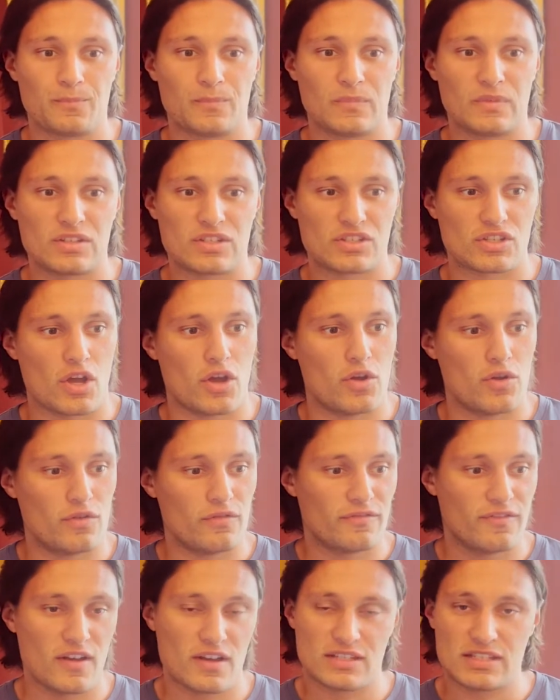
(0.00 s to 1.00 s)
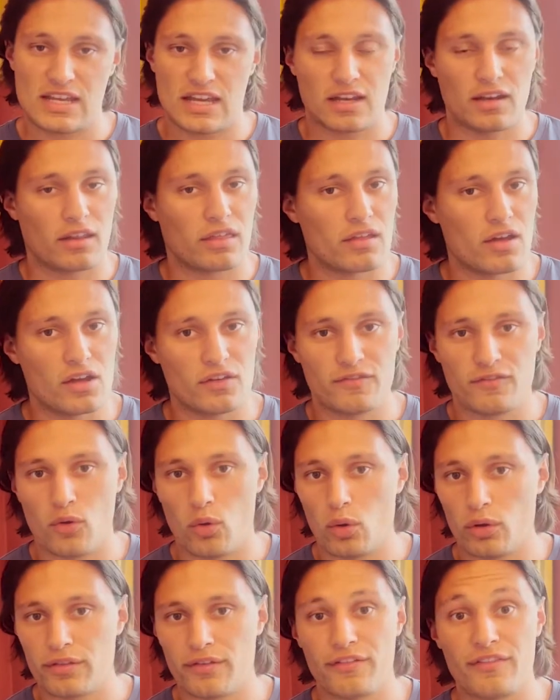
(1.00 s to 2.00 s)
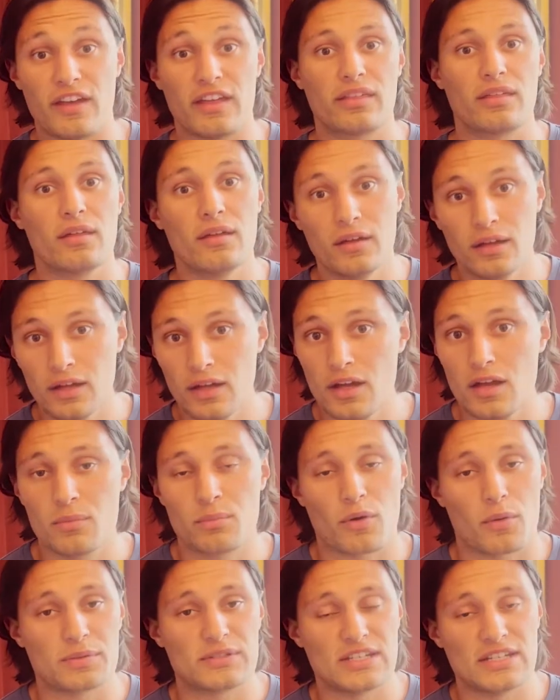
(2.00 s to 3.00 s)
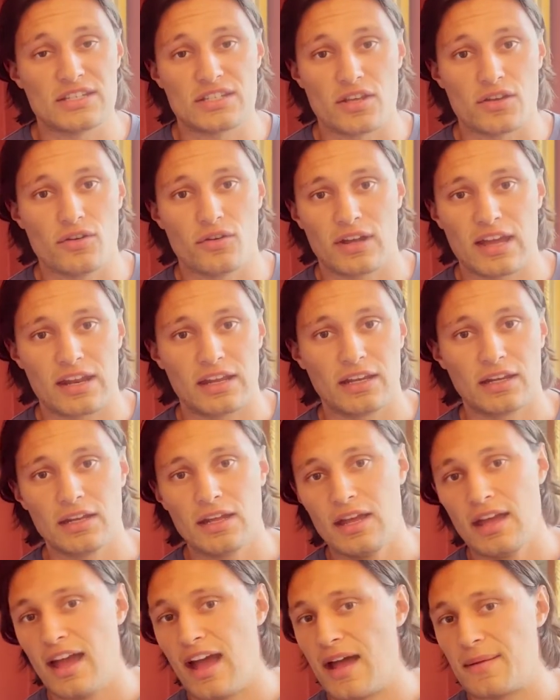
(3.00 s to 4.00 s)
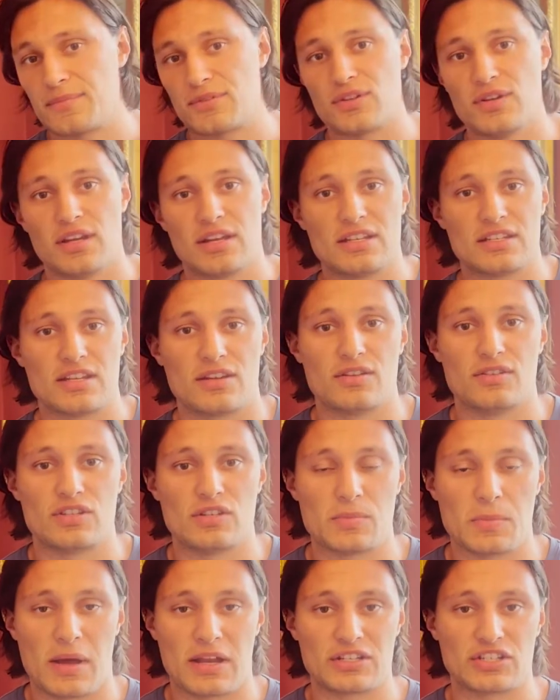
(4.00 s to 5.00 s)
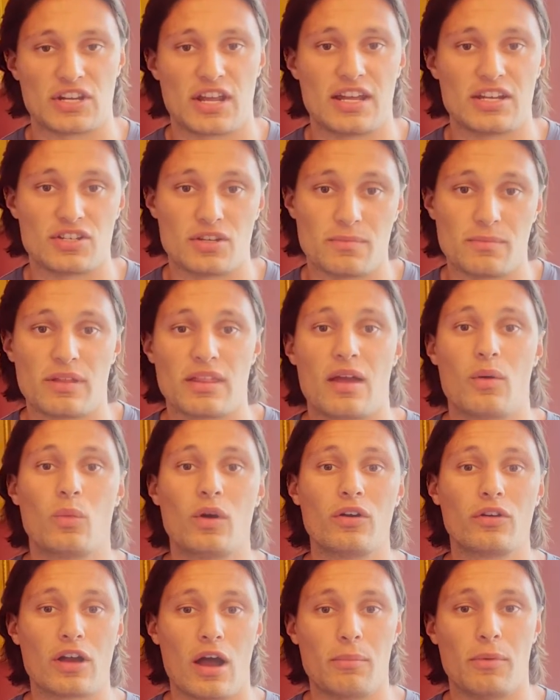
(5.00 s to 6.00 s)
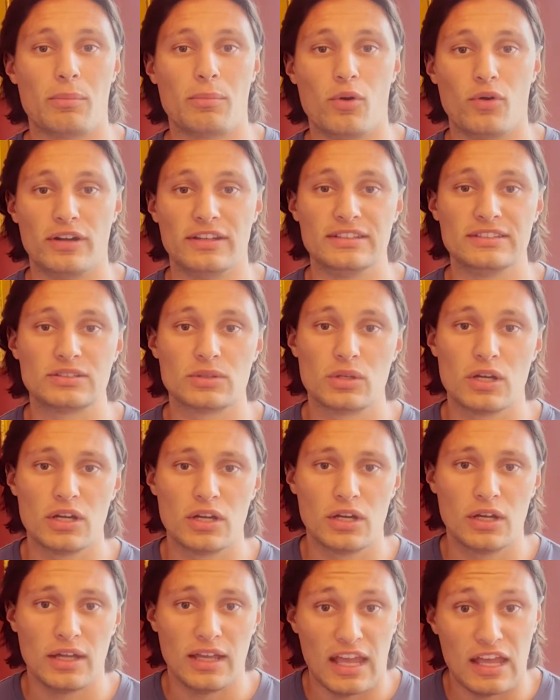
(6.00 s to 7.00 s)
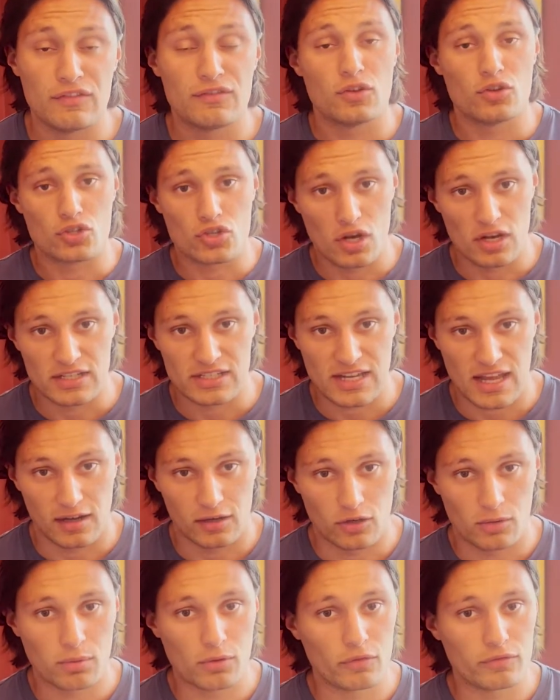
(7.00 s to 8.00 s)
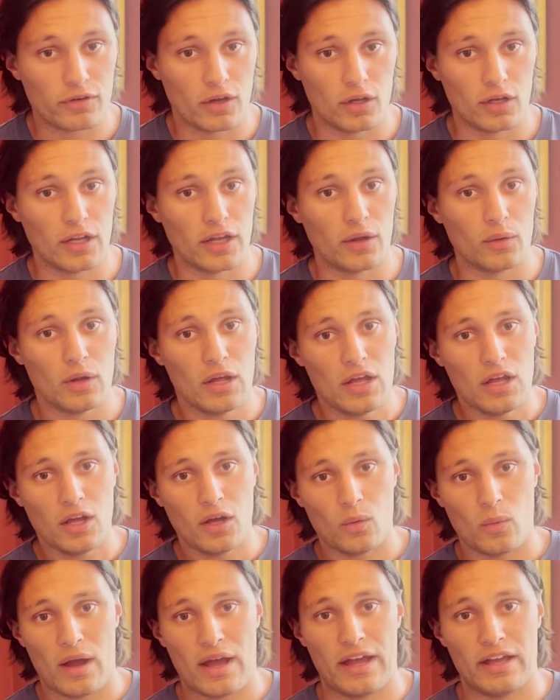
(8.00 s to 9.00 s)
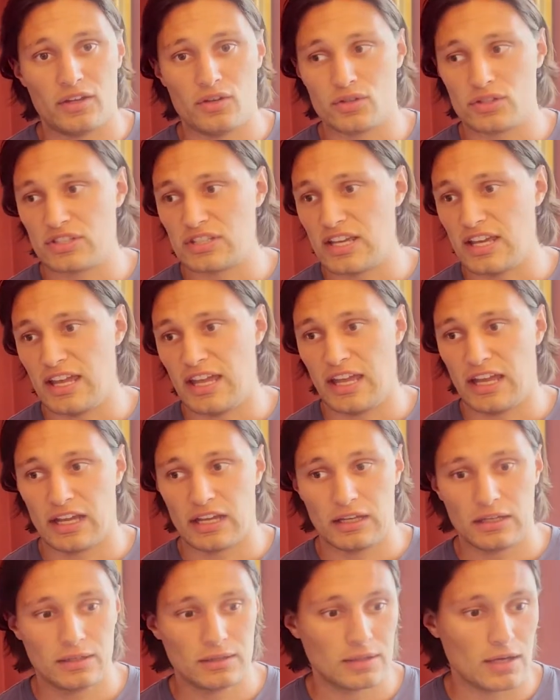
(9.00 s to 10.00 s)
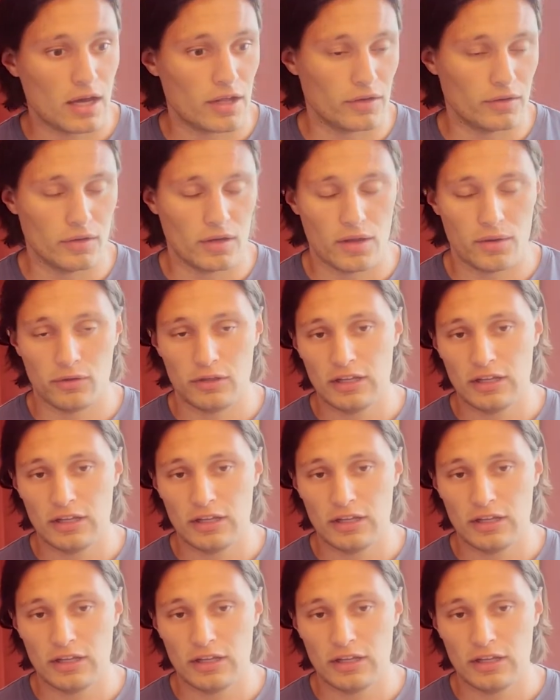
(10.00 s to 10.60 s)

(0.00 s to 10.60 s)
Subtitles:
So first, second, third, fourth, fifth properties that you're getting, absolutely continue to use a managing agent. But there will come a point, if you're truly scaling your portfolio, where you're seeing, I don't know,